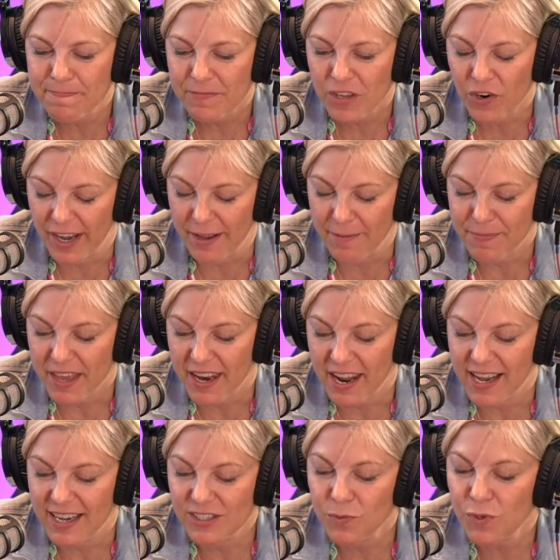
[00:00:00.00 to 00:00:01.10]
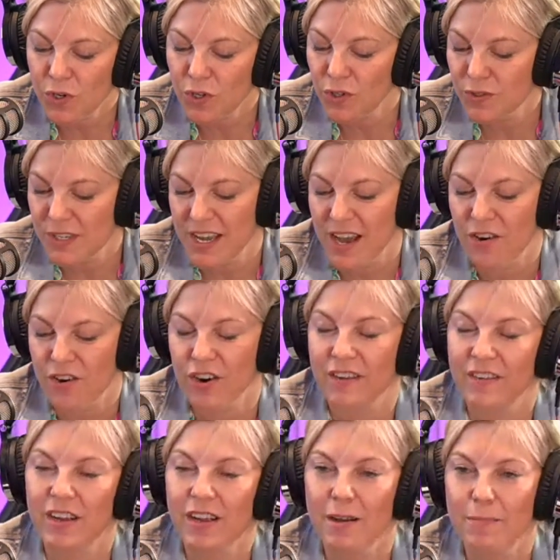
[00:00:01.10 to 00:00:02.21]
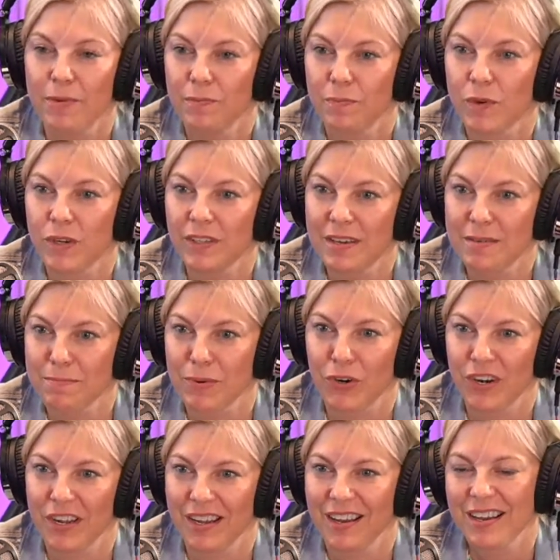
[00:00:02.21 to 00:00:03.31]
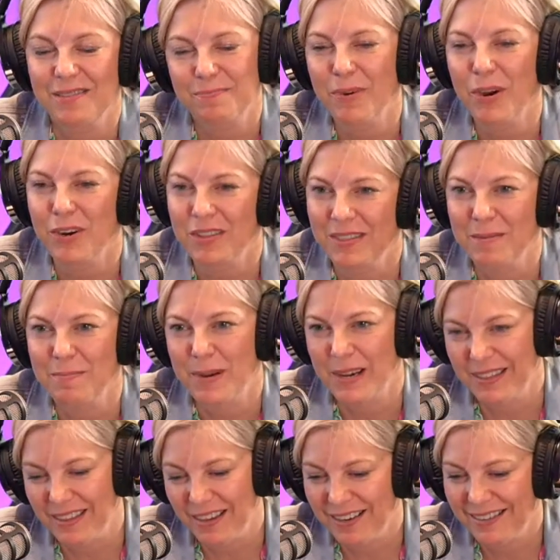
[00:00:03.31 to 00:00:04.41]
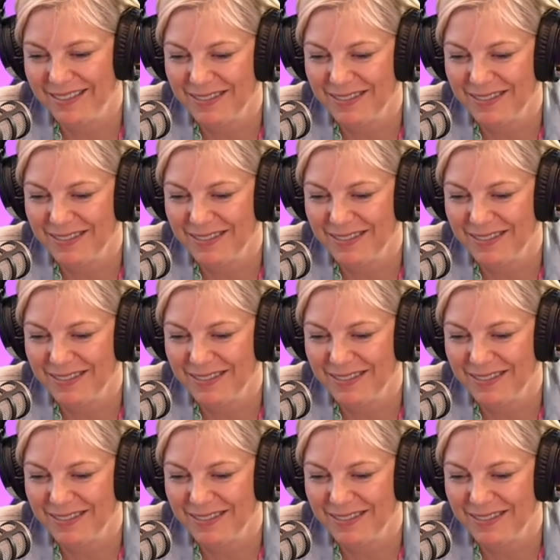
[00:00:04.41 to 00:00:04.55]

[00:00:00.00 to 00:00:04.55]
Okay. And as we're closing out here, I have a couple really burning, pardon the pun there.